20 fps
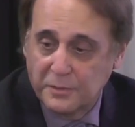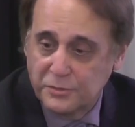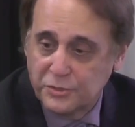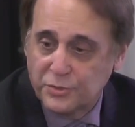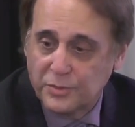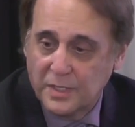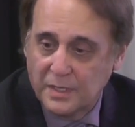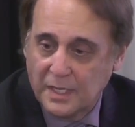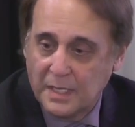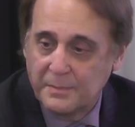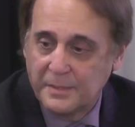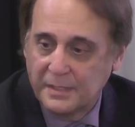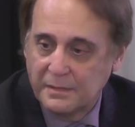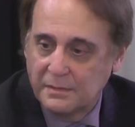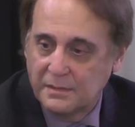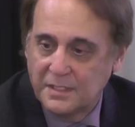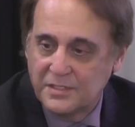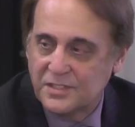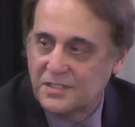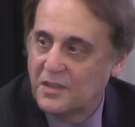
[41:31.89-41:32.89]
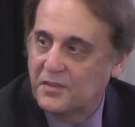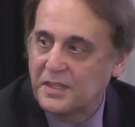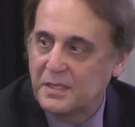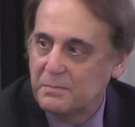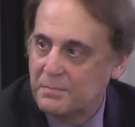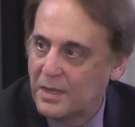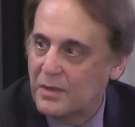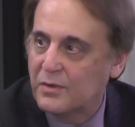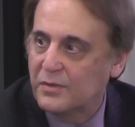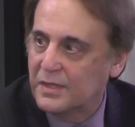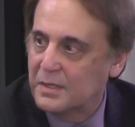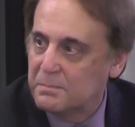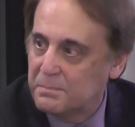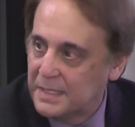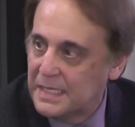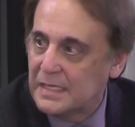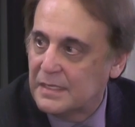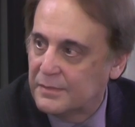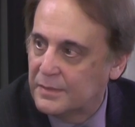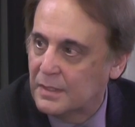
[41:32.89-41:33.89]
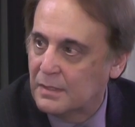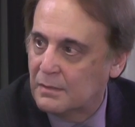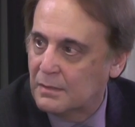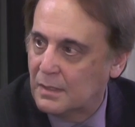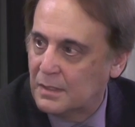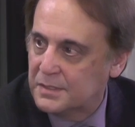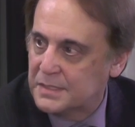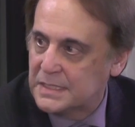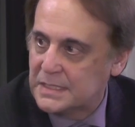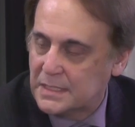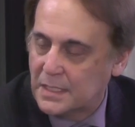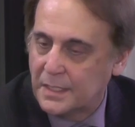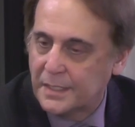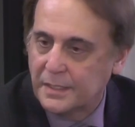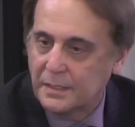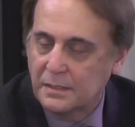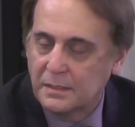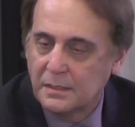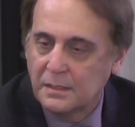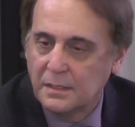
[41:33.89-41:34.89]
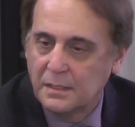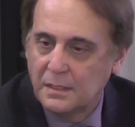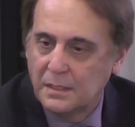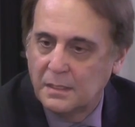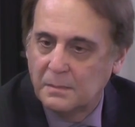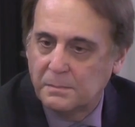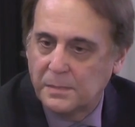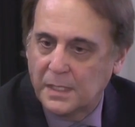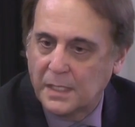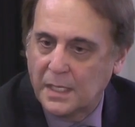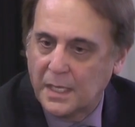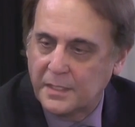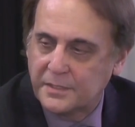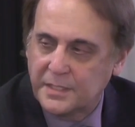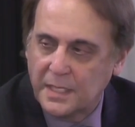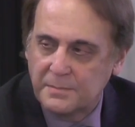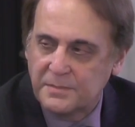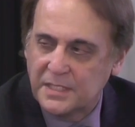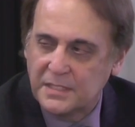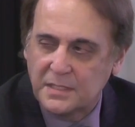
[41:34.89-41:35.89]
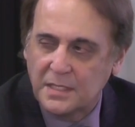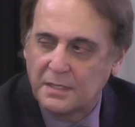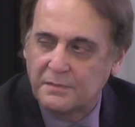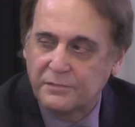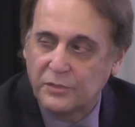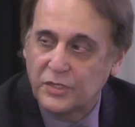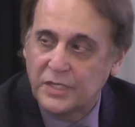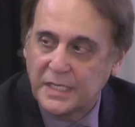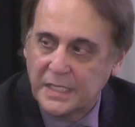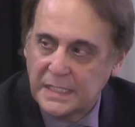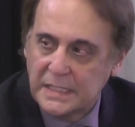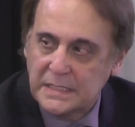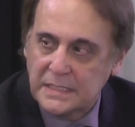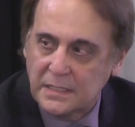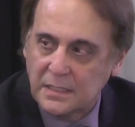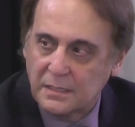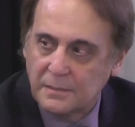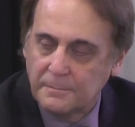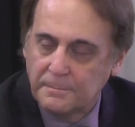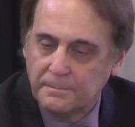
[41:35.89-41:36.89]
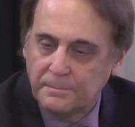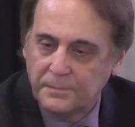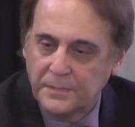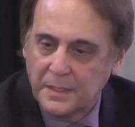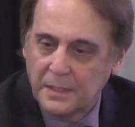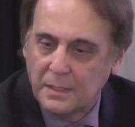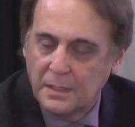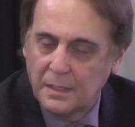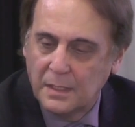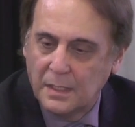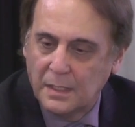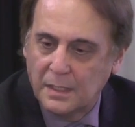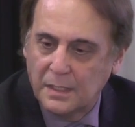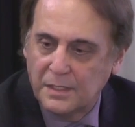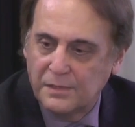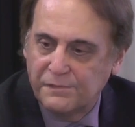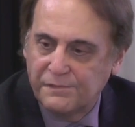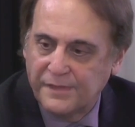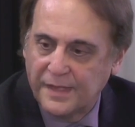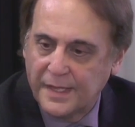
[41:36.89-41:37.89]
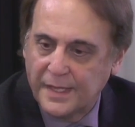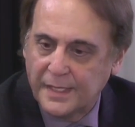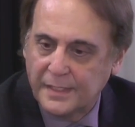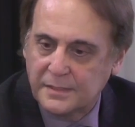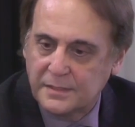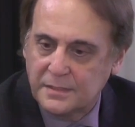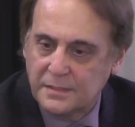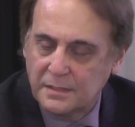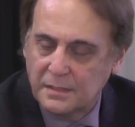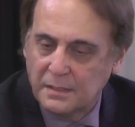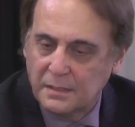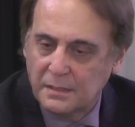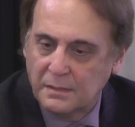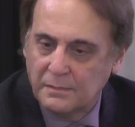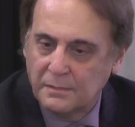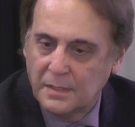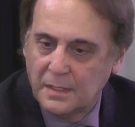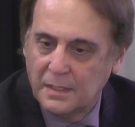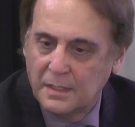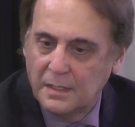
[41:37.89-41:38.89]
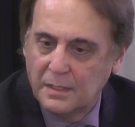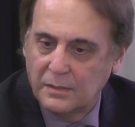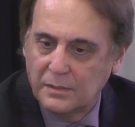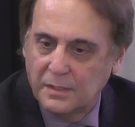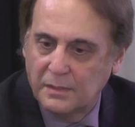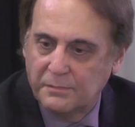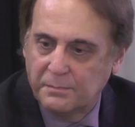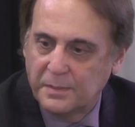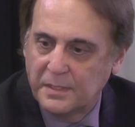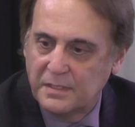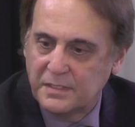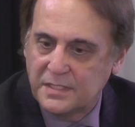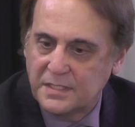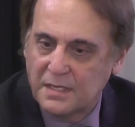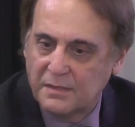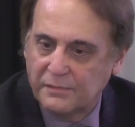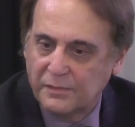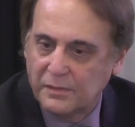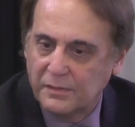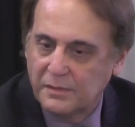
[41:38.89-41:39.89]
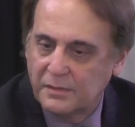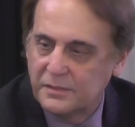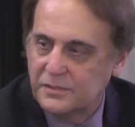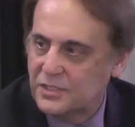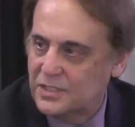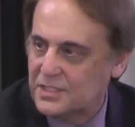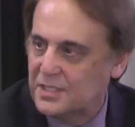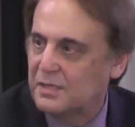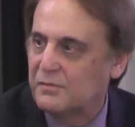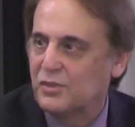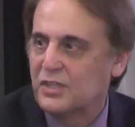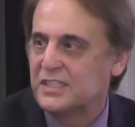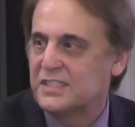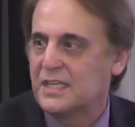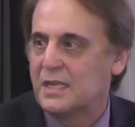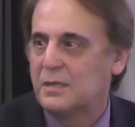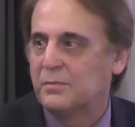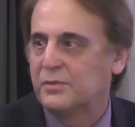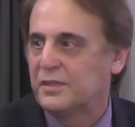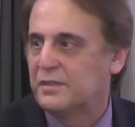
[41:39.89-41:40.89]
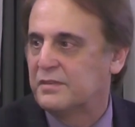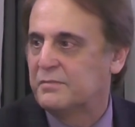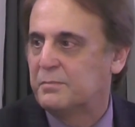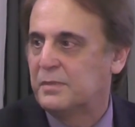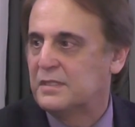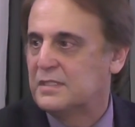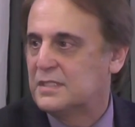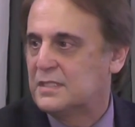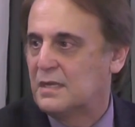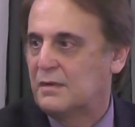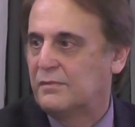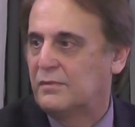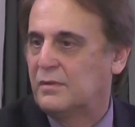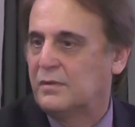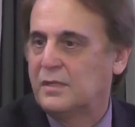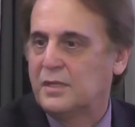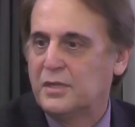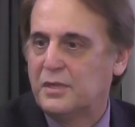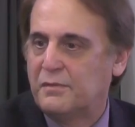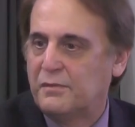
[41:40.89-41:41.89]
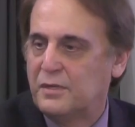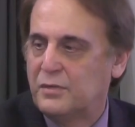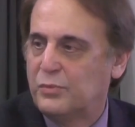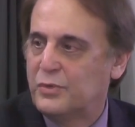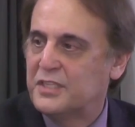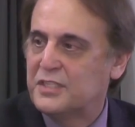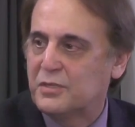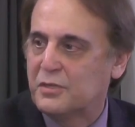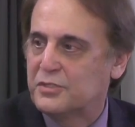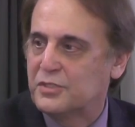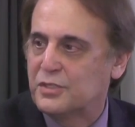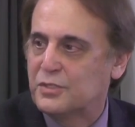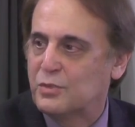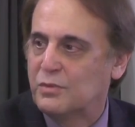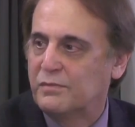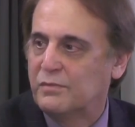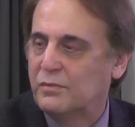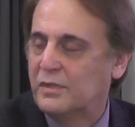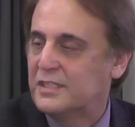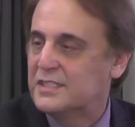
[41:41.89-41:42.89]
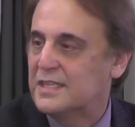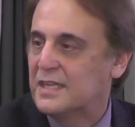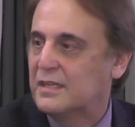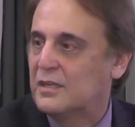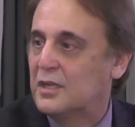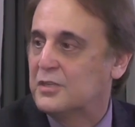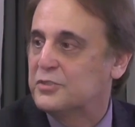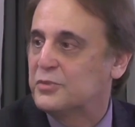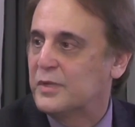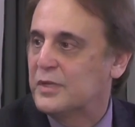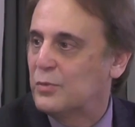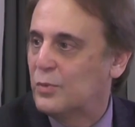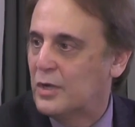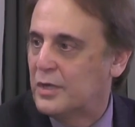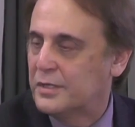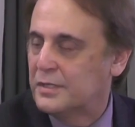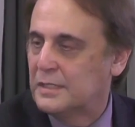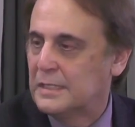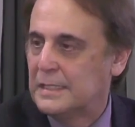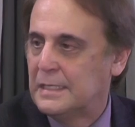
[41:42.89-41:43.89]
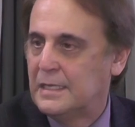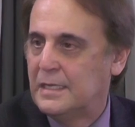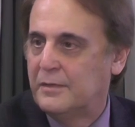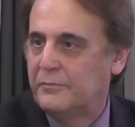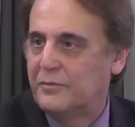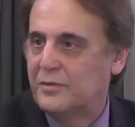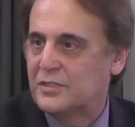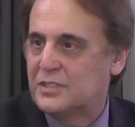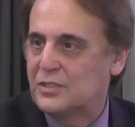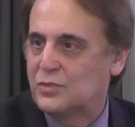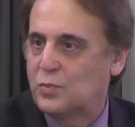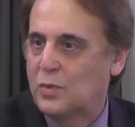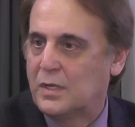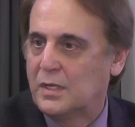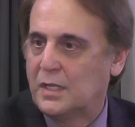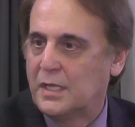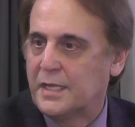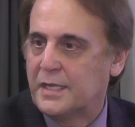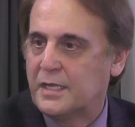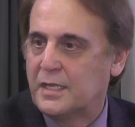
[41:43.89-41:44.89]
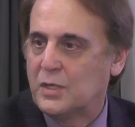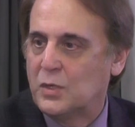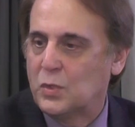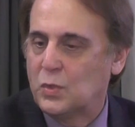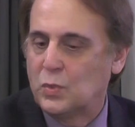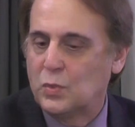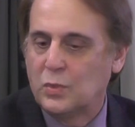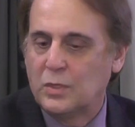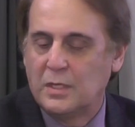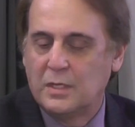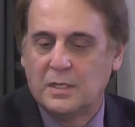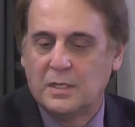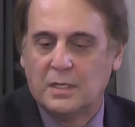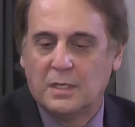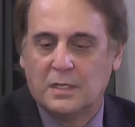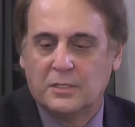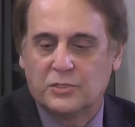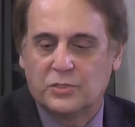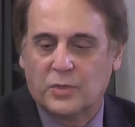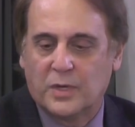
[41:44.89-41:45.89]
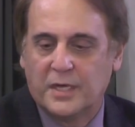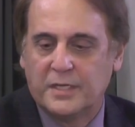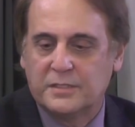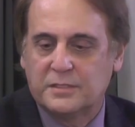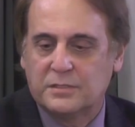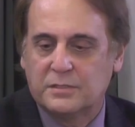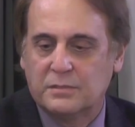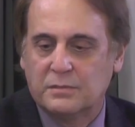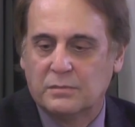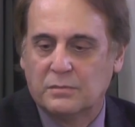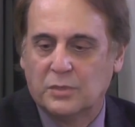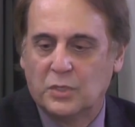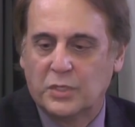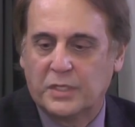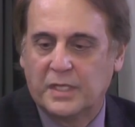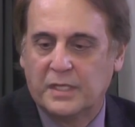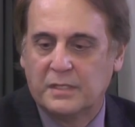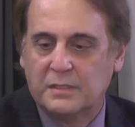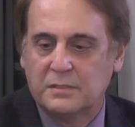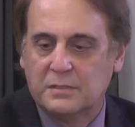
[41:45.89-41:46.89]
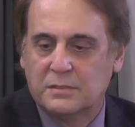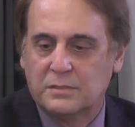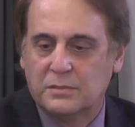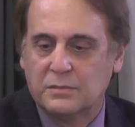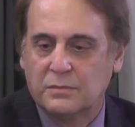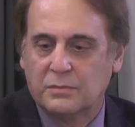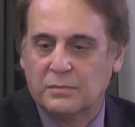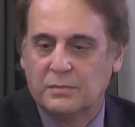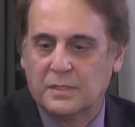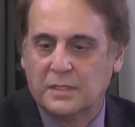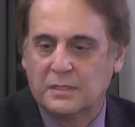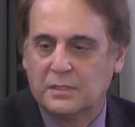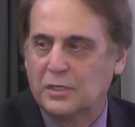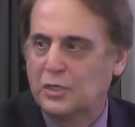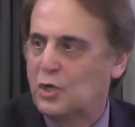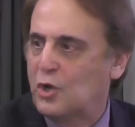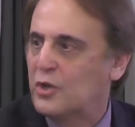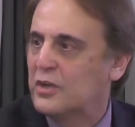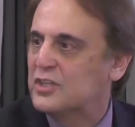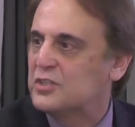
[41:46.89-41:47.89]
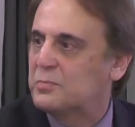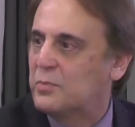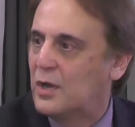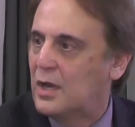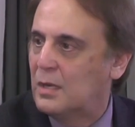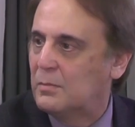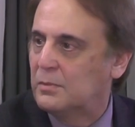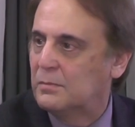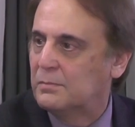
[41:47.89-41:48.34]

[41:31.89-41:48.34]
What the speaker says: try, I mean, there's nothing better than being there on site, but a lot of times it's not very easy. In fact, there have been several, just to give you an example, there have been several researchers who, let's say, gone to Iran. There's this one lady who tried to look into the Kurdish problem.